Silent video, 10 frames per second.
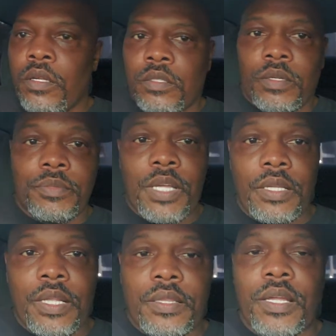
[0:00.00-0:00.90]

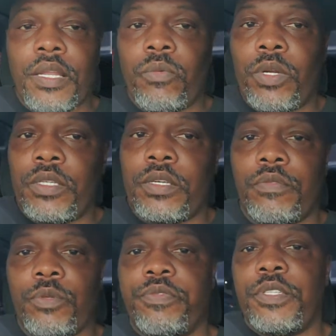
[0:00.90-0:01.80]
Sometimes I think they want to
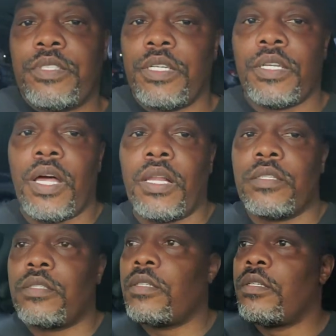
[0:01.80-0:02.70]
give you
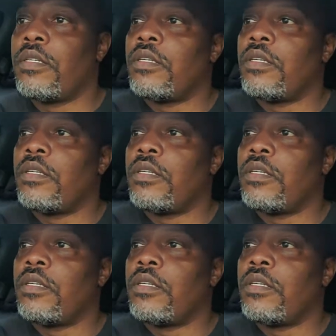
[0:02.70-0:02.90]
$15.